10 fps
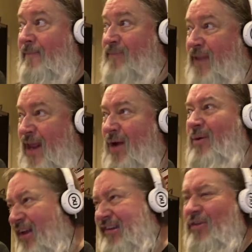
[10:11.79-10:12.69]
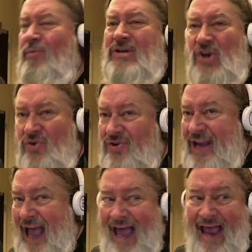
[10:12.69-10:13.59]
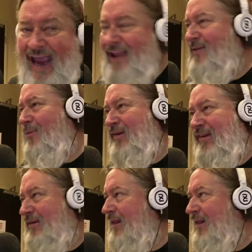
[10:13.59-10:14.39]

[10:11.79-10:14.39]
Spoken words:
he was also the return guy, and there was...